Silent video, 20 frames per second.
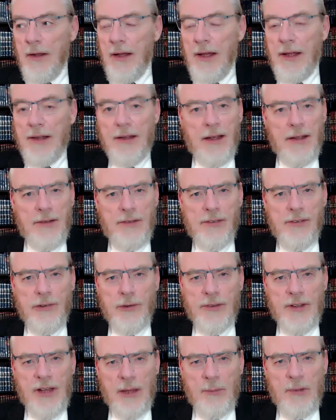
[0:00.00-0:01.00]
And I just
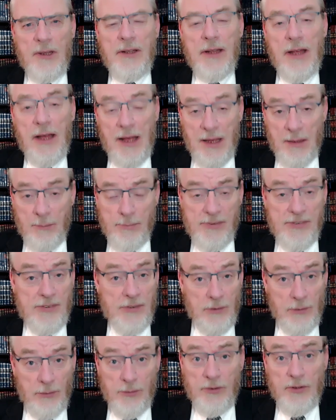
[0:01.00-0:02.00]
looked at him in
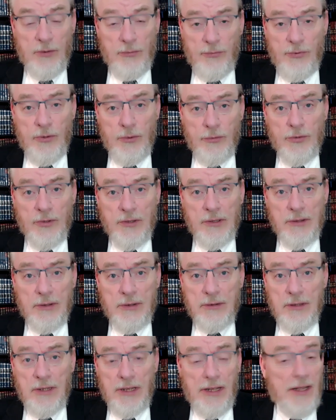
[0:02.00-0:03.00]
absolute confusion.
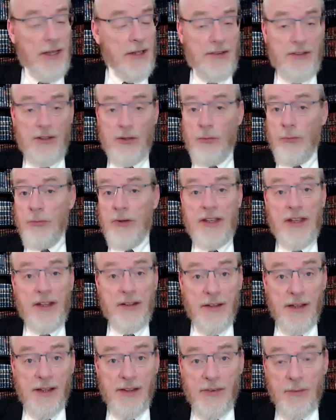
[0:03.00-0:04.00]
I didn't
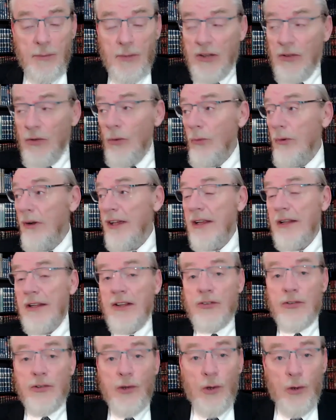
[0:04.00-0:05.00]
recognize him, I had no
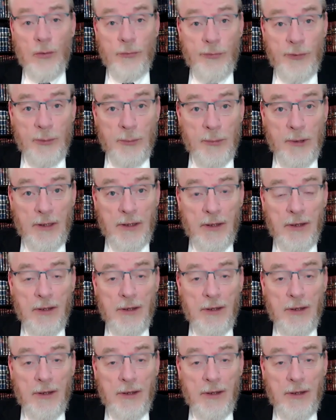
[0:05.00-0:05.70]
recollection of him.